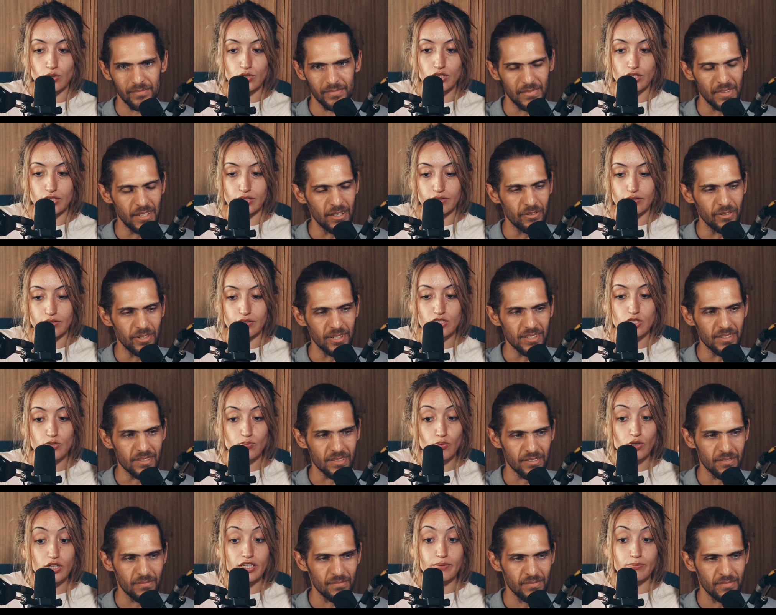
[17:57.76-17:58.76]
Speaker 1: Burton. There it is. It's
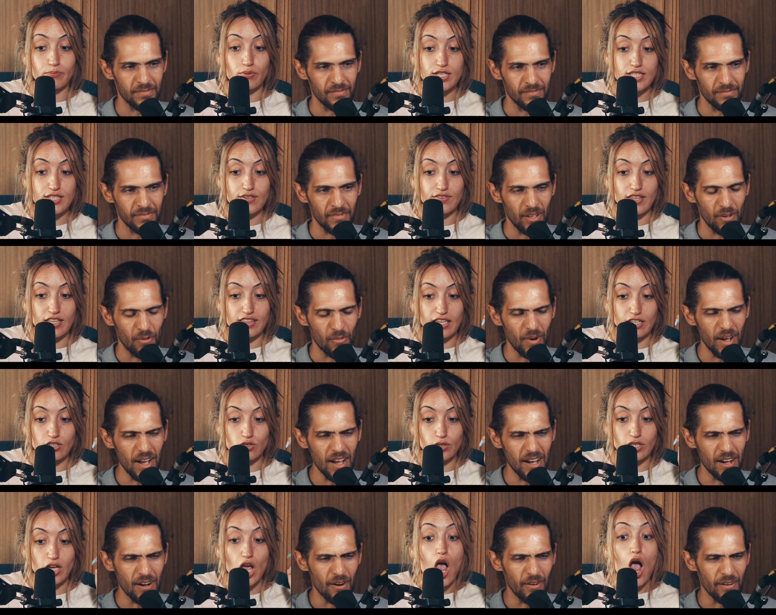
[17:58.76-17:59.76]
pretty impressive that they're
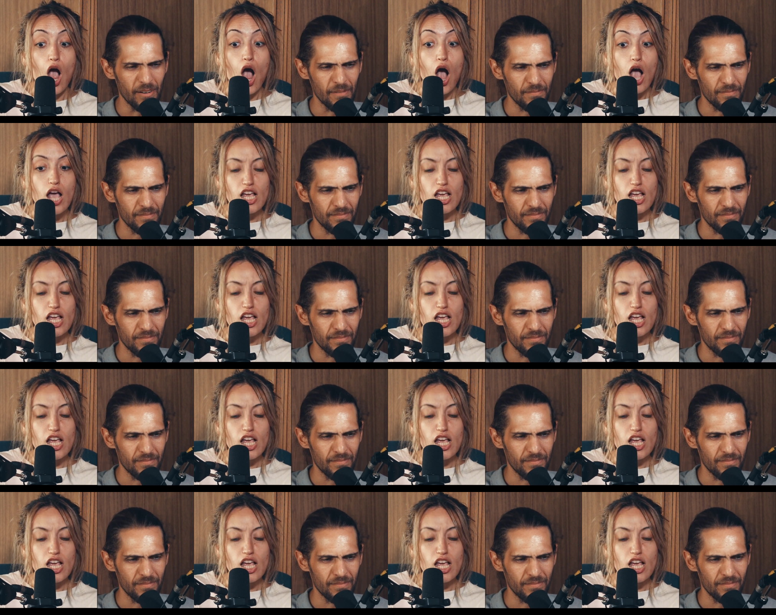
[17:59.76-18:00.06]
wow. doing.